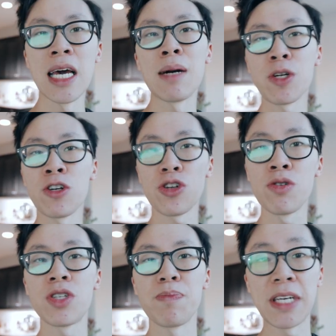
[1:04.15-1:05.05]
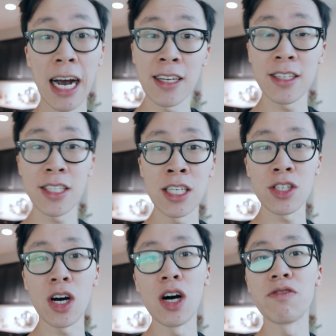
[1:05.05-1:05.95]
and I'm gonna show you some behind the
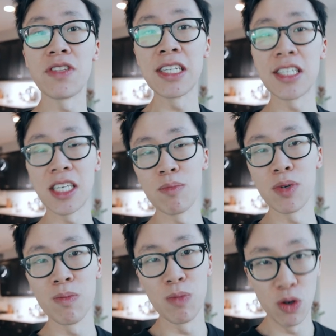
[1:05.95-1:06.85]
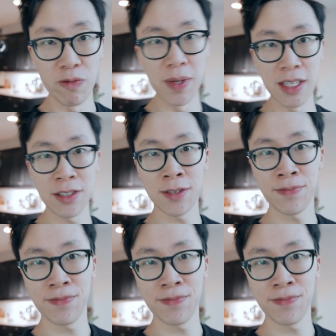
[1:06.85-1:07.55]
scenes of these gimbal movements.